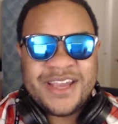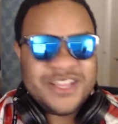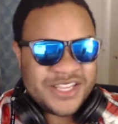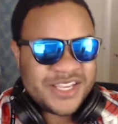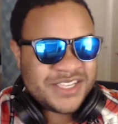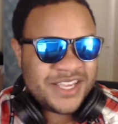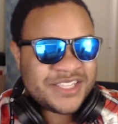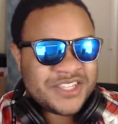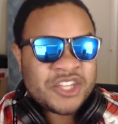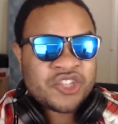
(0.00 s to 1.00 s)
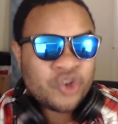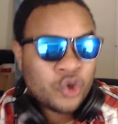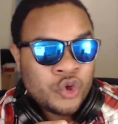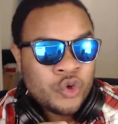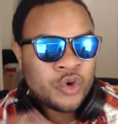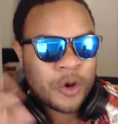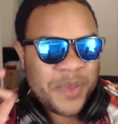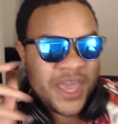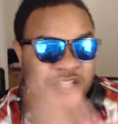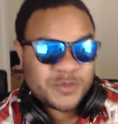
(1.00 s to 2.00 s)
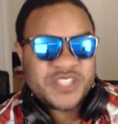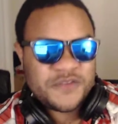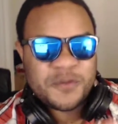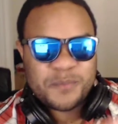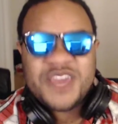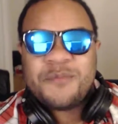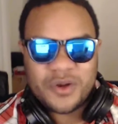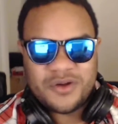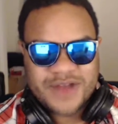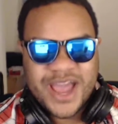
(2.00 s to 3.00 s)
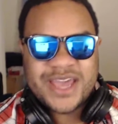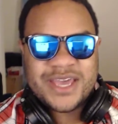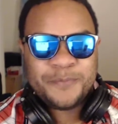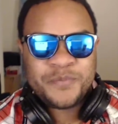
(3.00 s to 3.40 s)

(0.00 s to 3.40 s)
It doesn't exclude or pick a specific people, right?